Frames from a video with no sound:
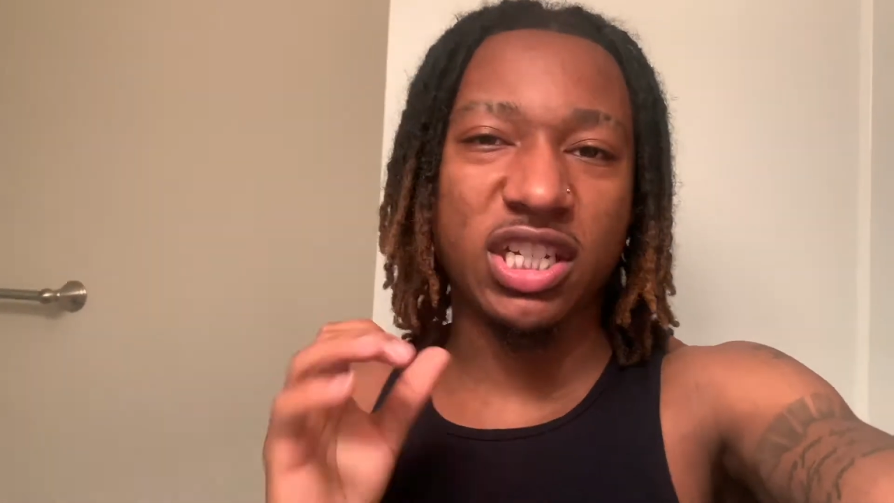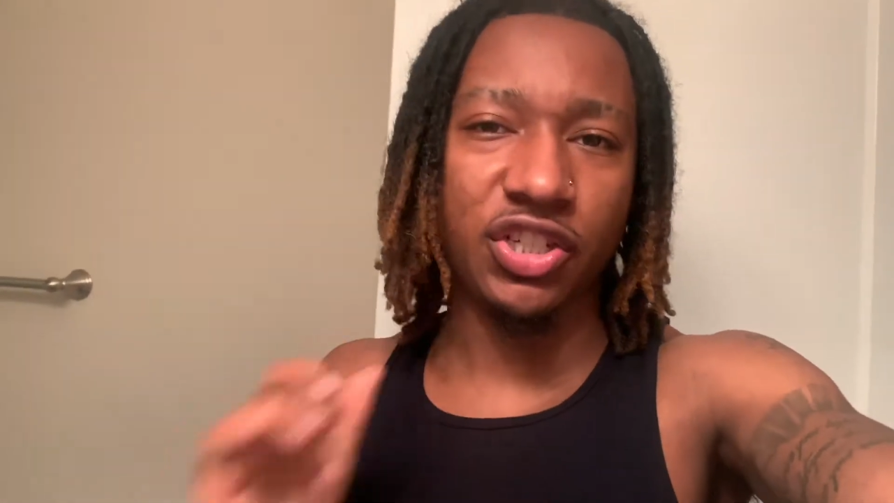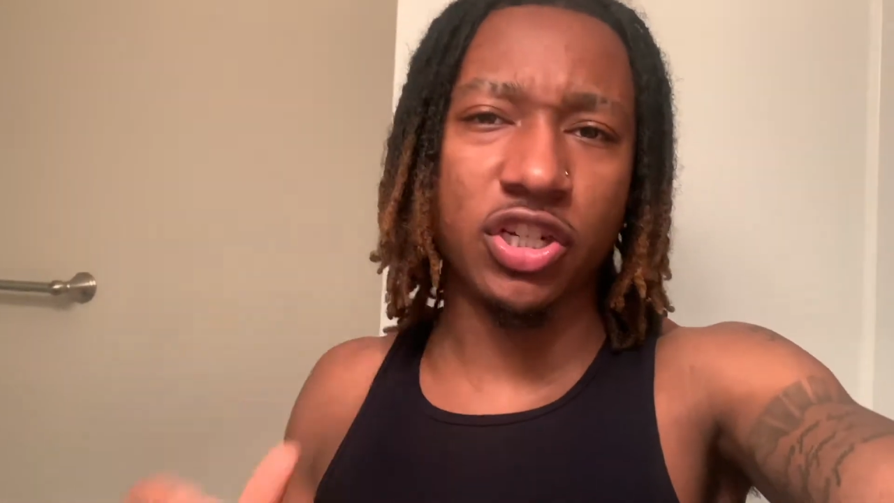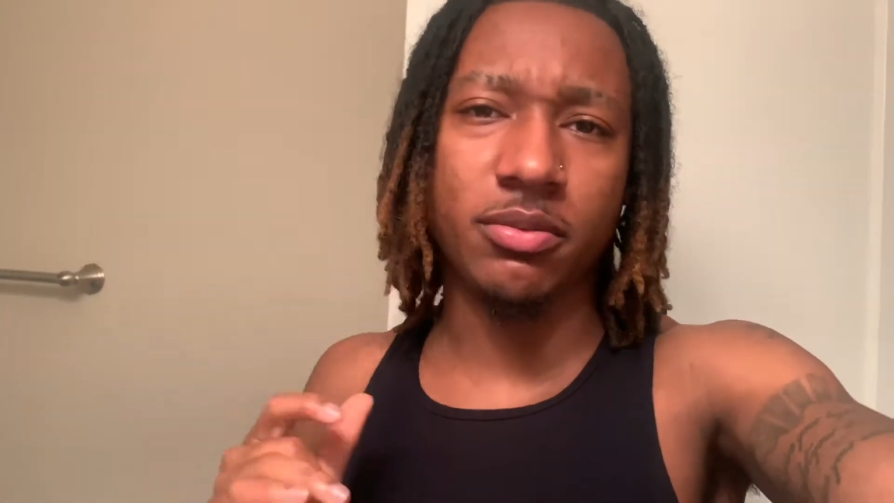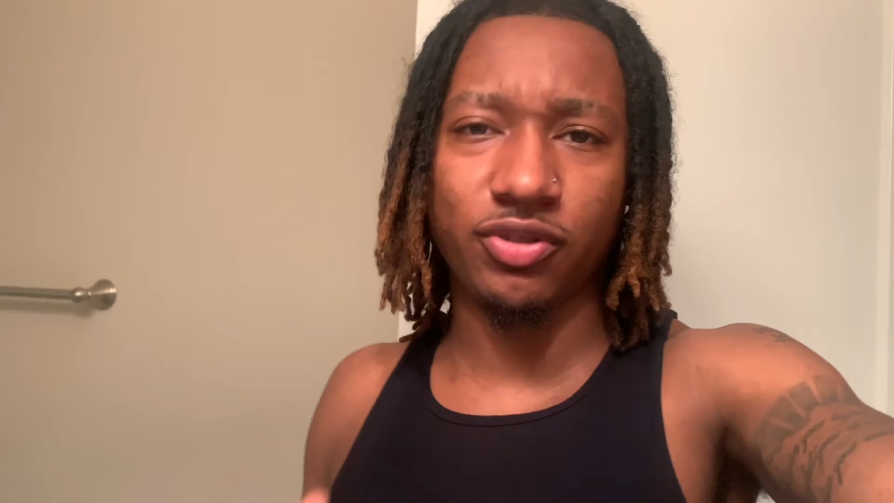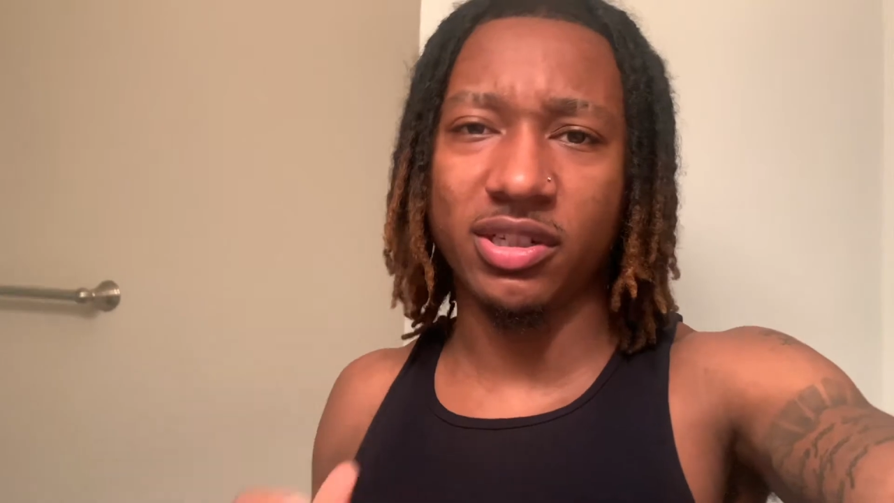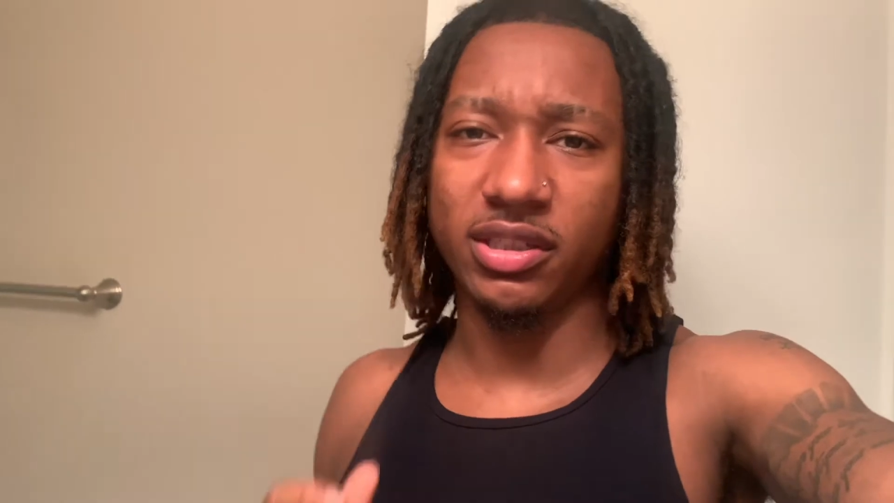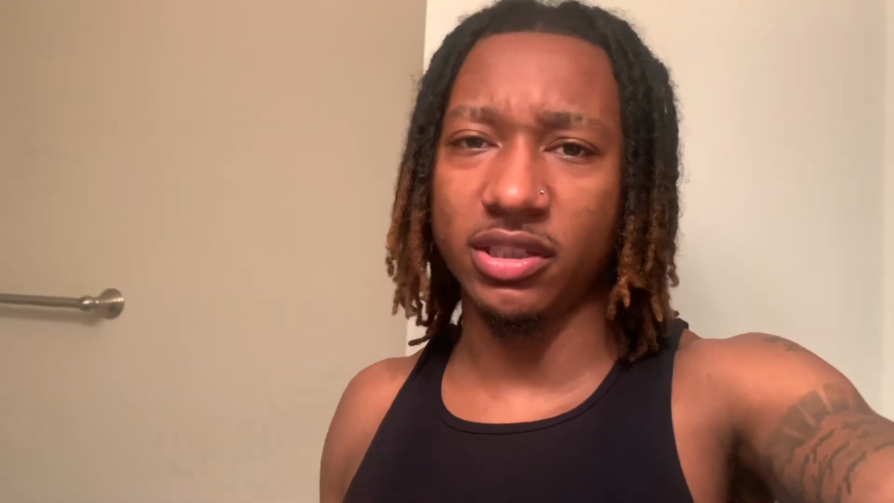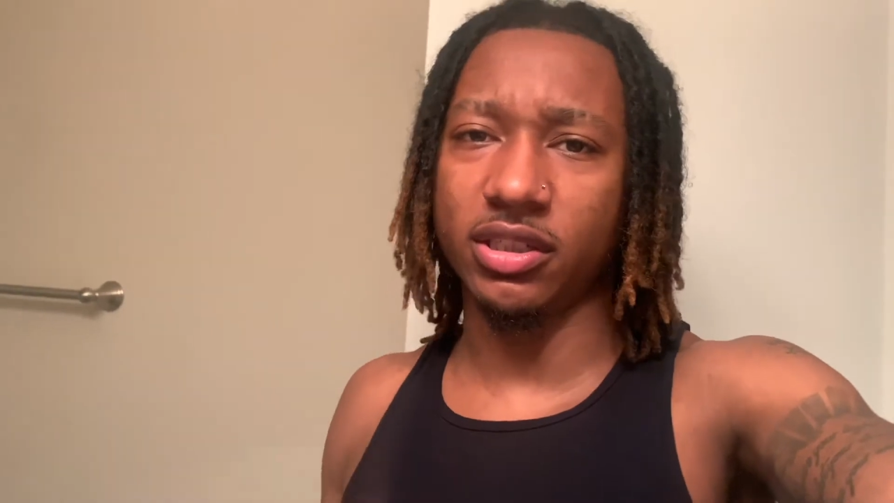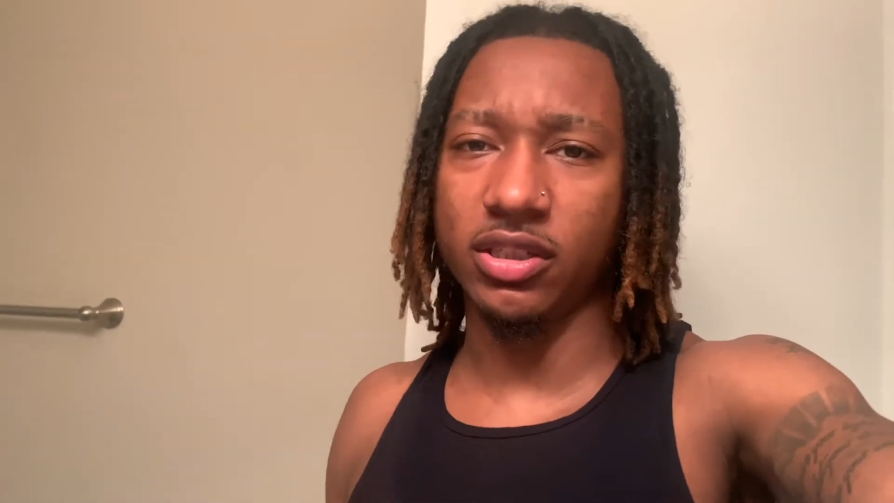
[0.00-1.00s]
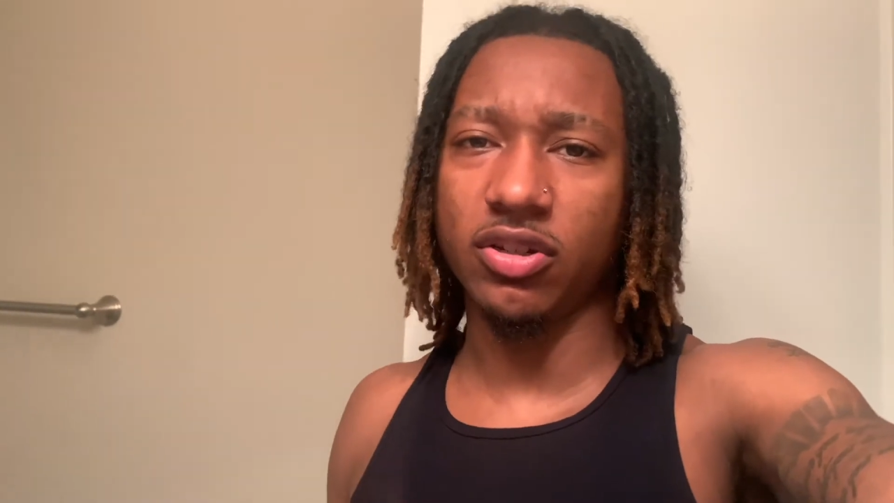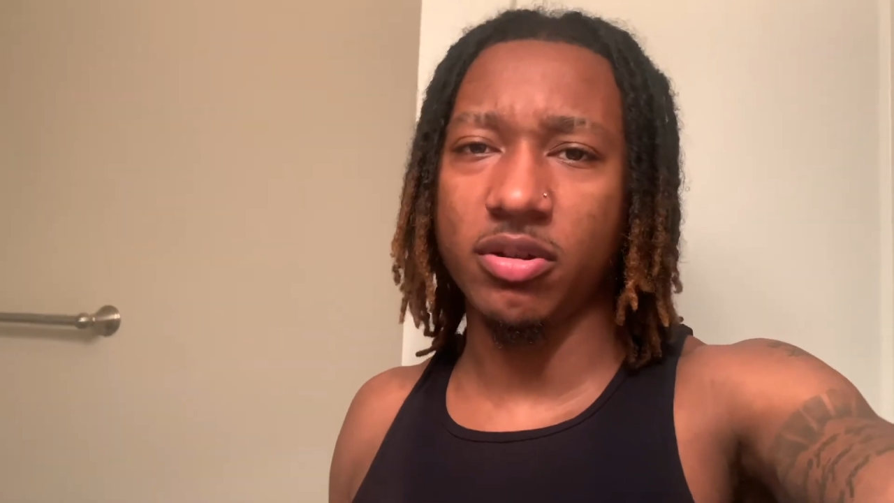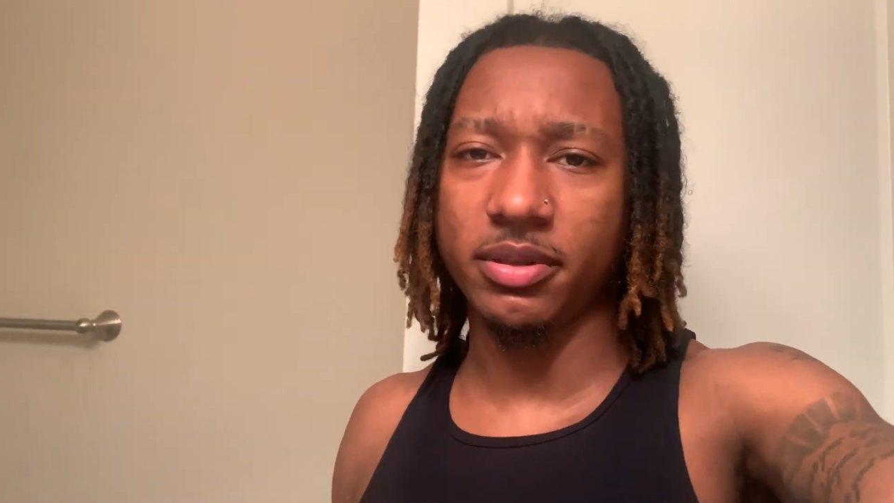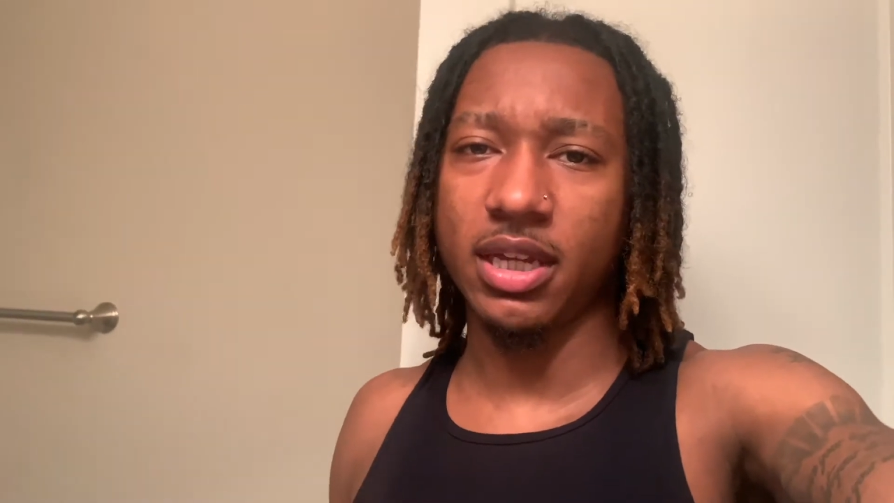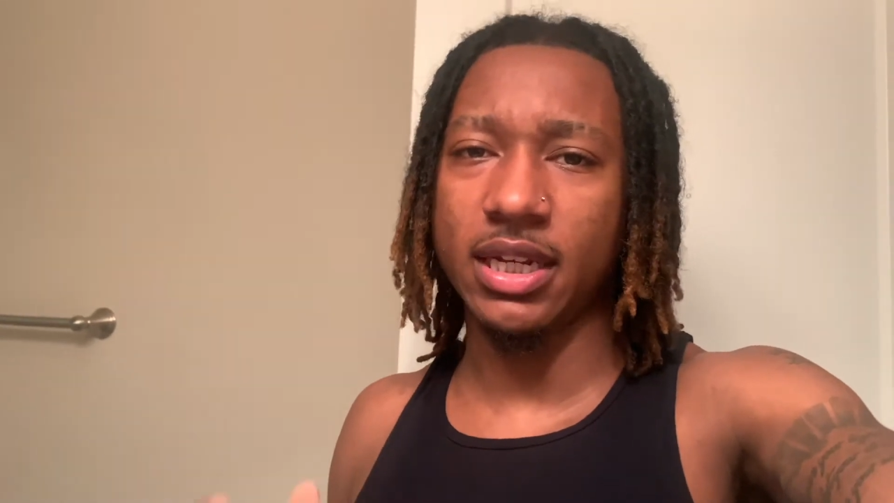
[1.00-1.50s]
jump transition, you know what I'm saying?